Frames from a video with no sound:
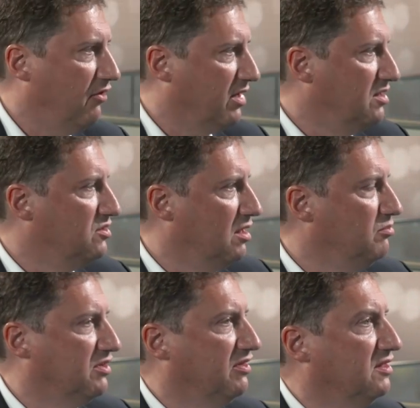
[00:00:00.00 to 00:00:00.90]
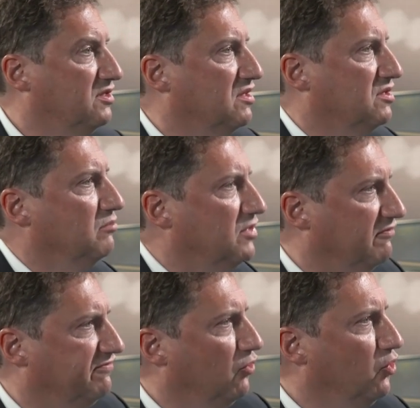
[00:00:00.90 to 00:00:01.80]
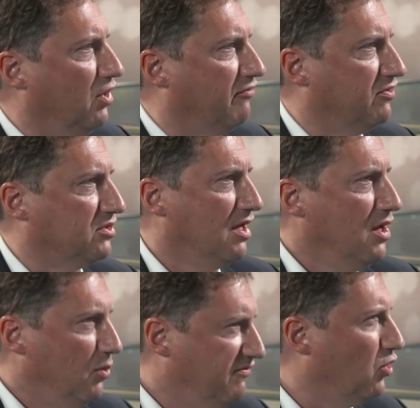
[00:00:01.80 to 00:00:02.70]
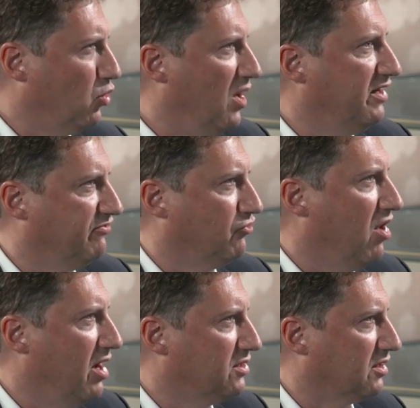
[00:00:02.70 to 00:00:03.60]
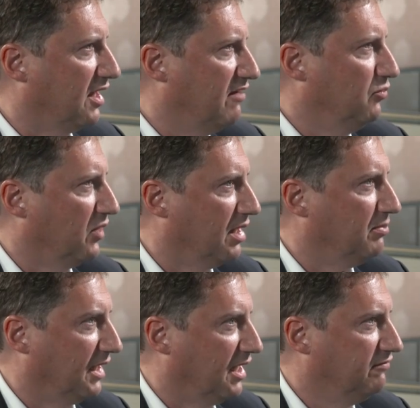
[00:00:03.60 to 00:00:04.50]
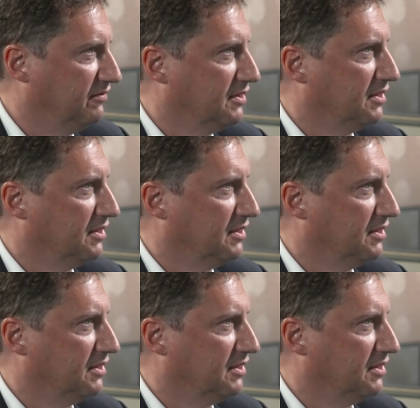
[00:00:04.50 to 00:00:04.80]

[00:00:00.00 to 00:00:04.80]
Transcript: derek in terms of the systems that ford offers we've got quite a variety haven't we i believe